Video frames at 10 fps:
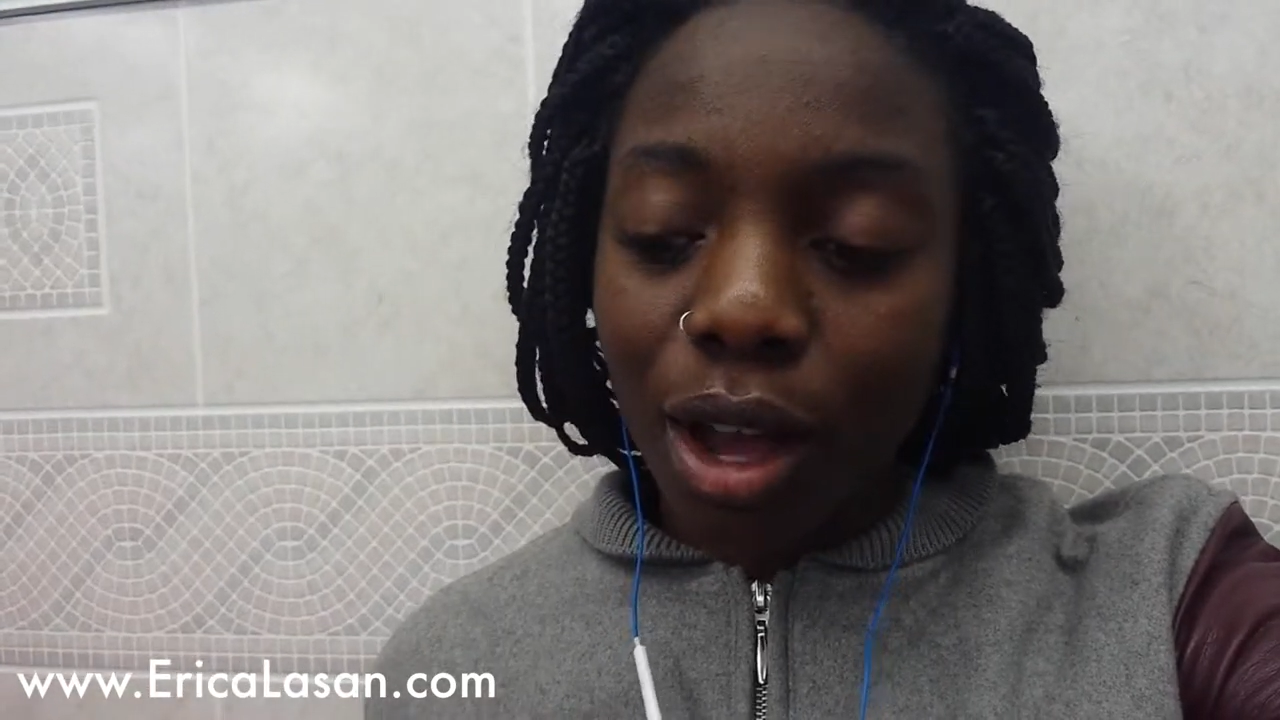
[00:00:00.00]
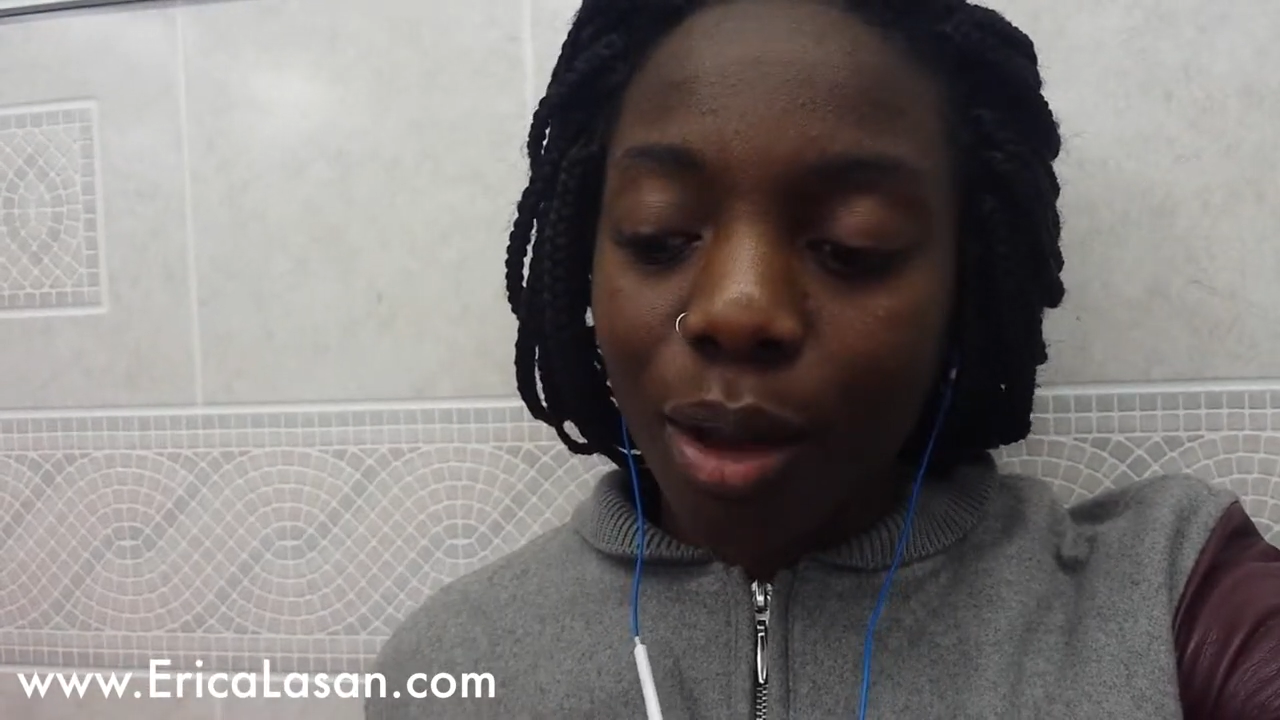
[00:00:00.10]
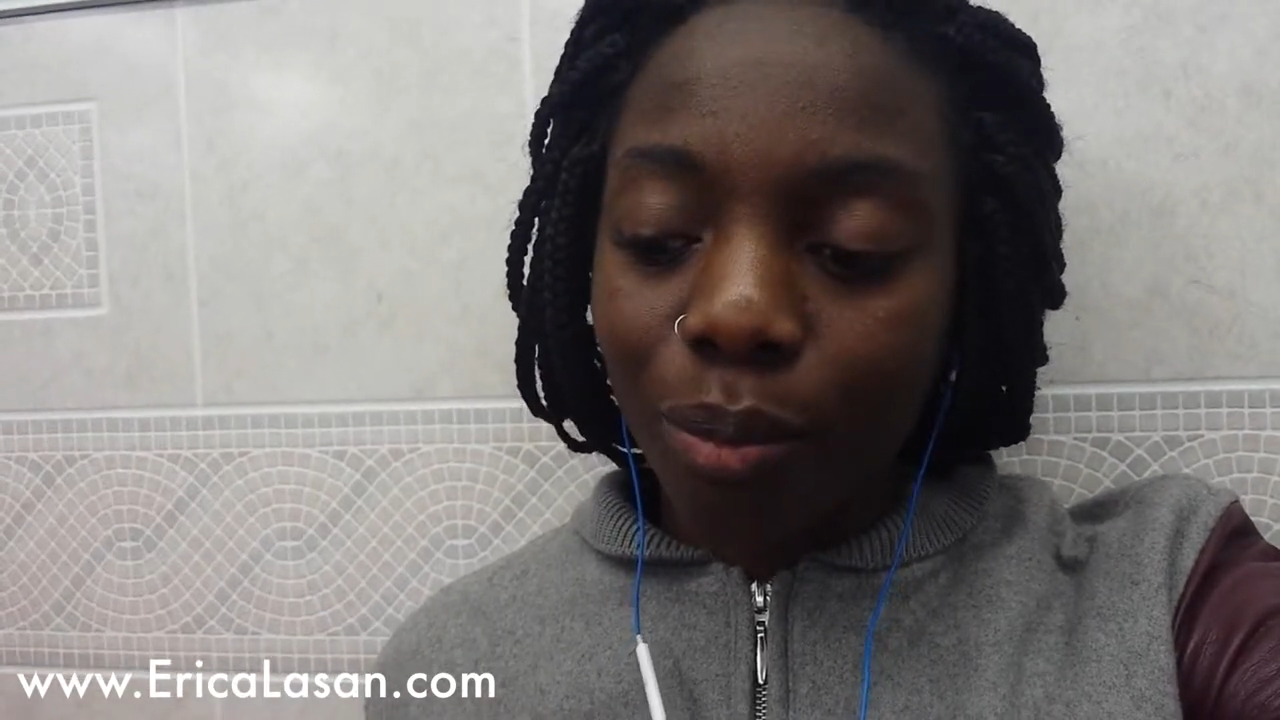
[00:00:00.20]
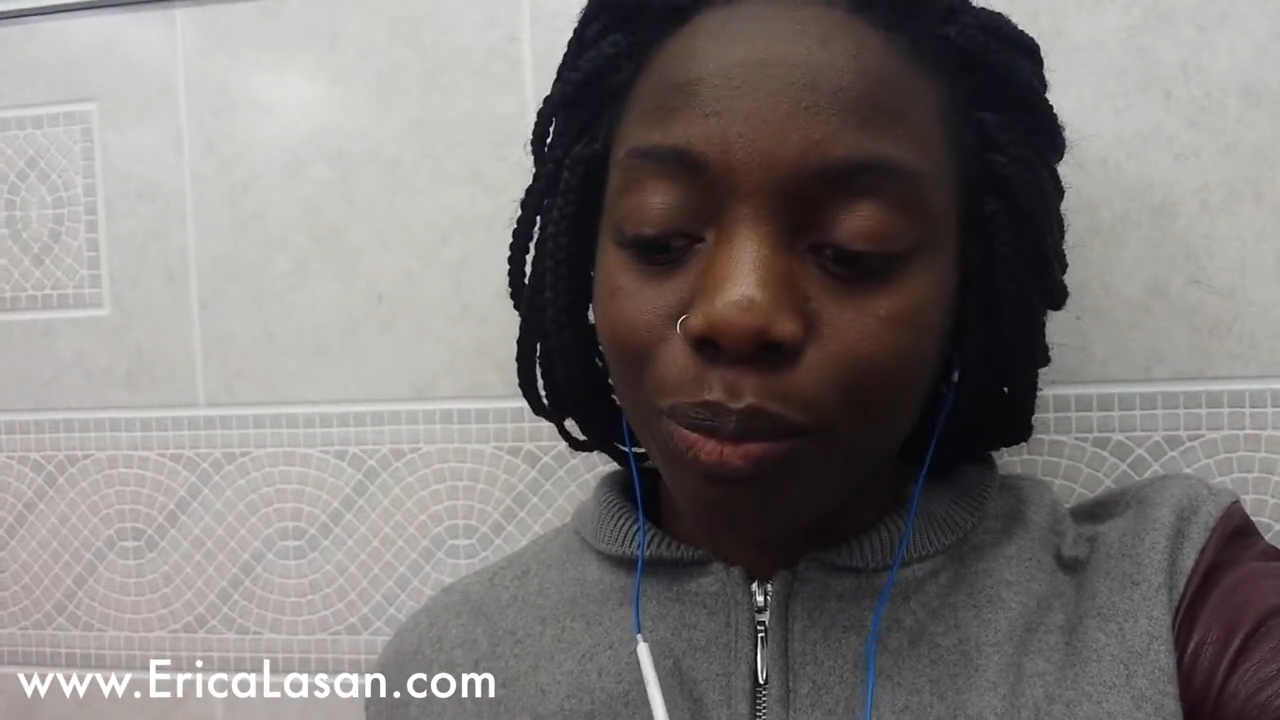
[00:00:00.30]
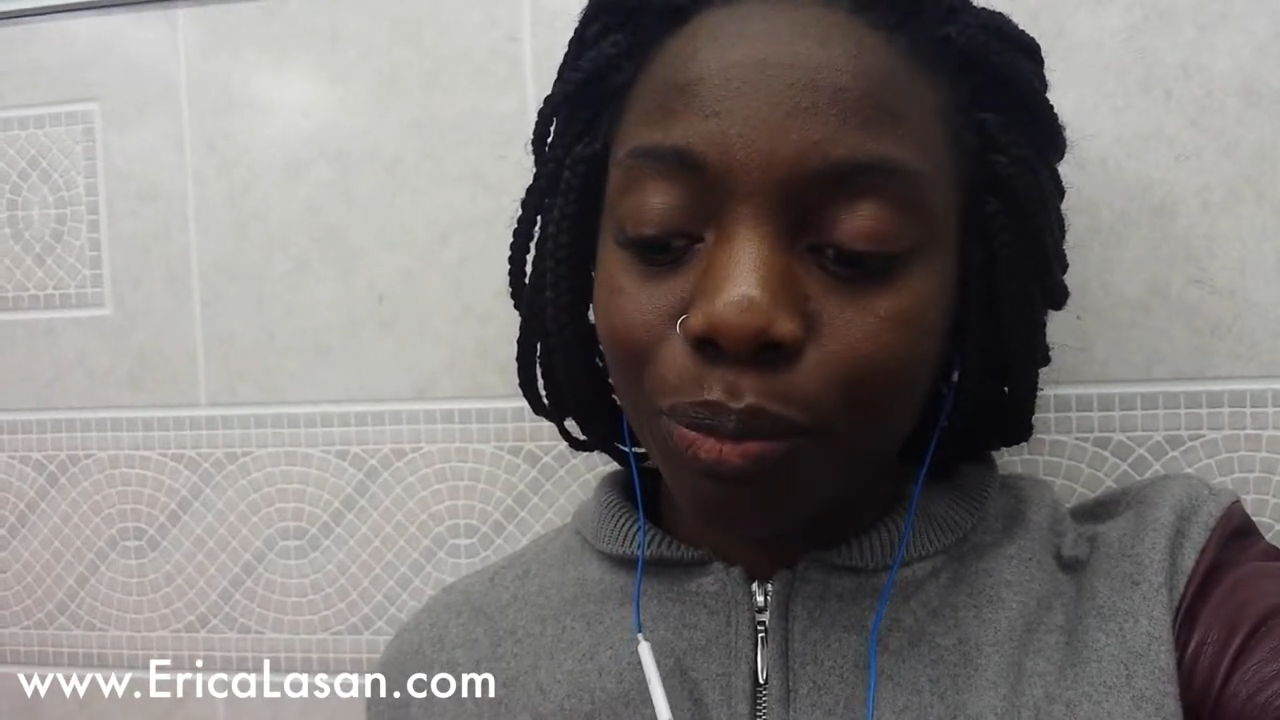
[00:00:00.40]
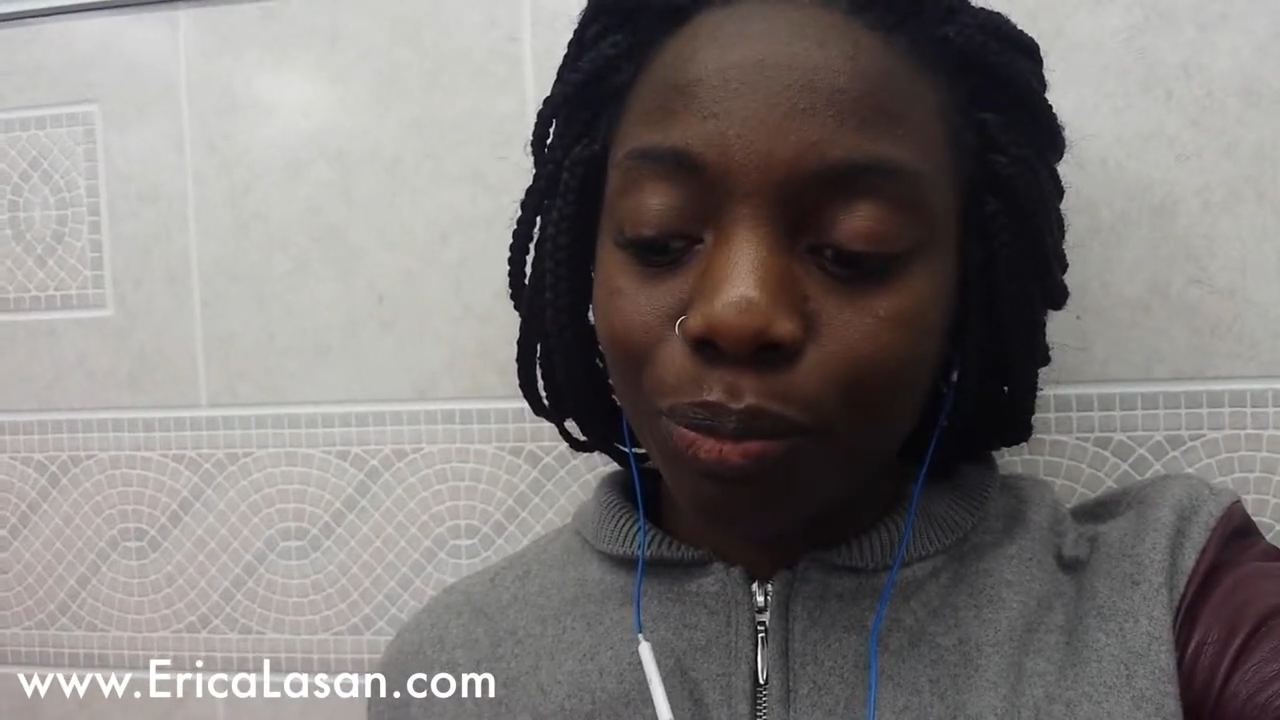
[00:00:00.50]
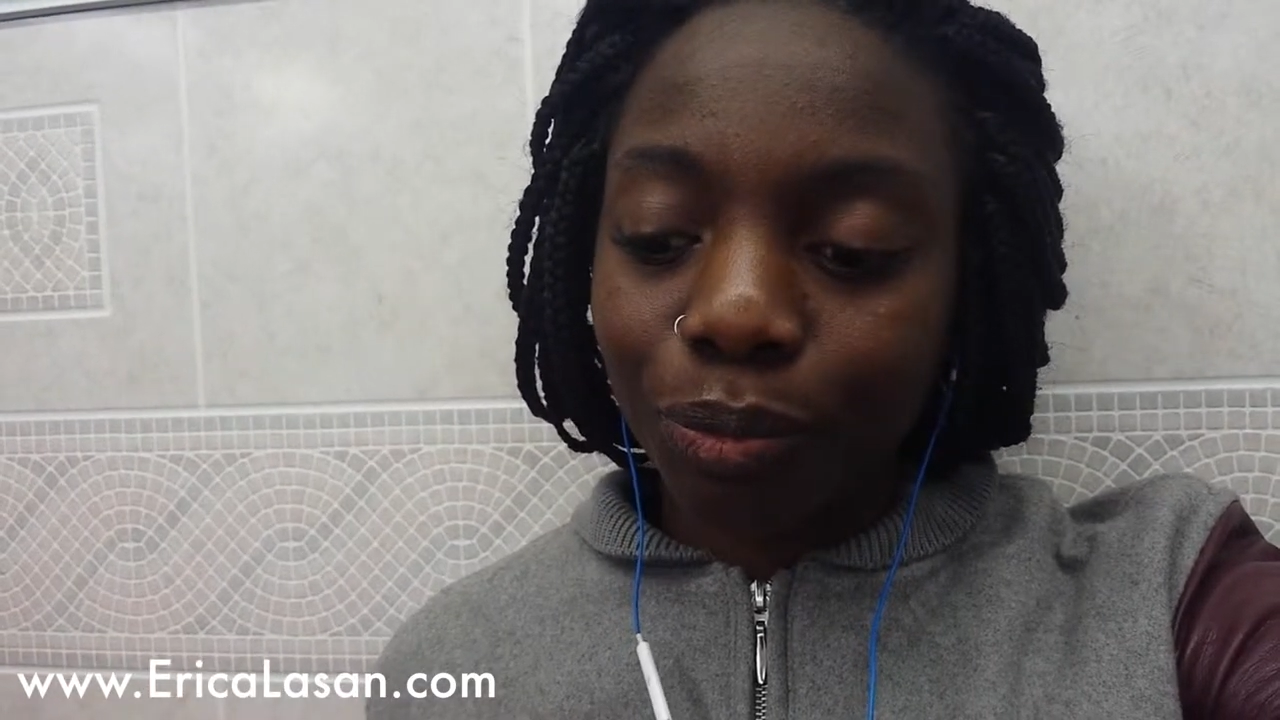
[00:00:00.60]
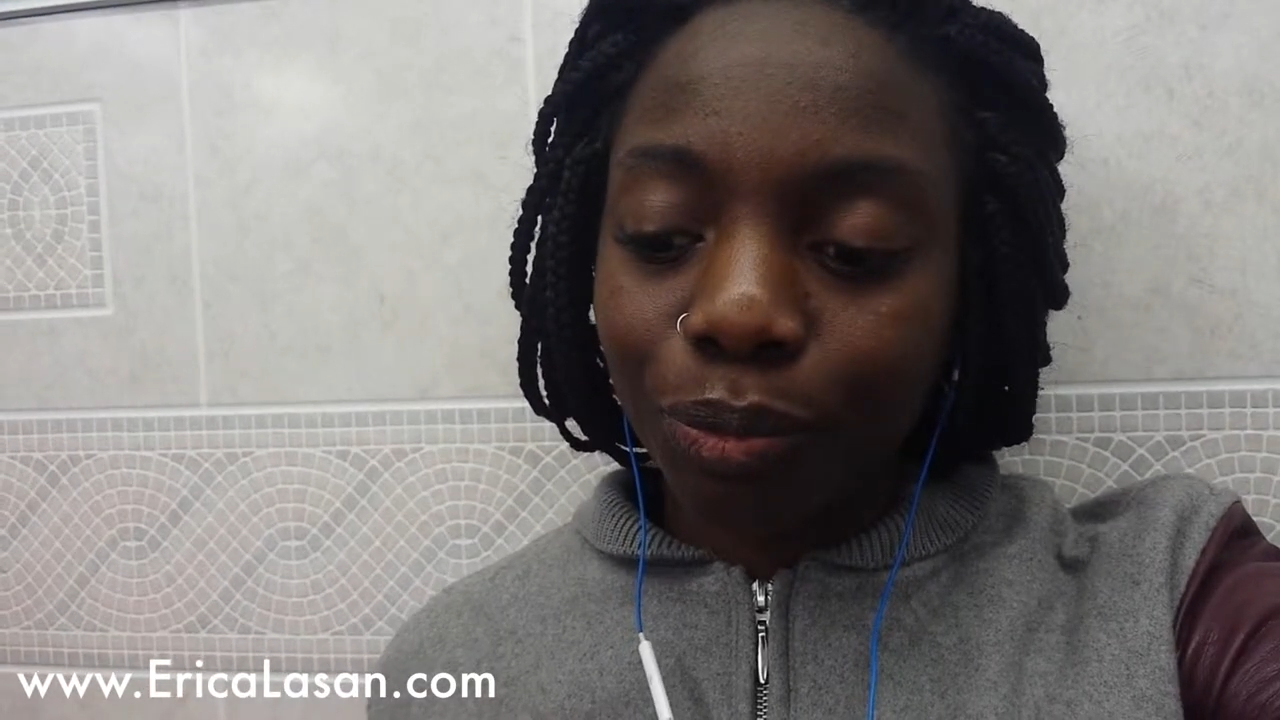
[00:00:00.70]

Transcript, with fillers: um,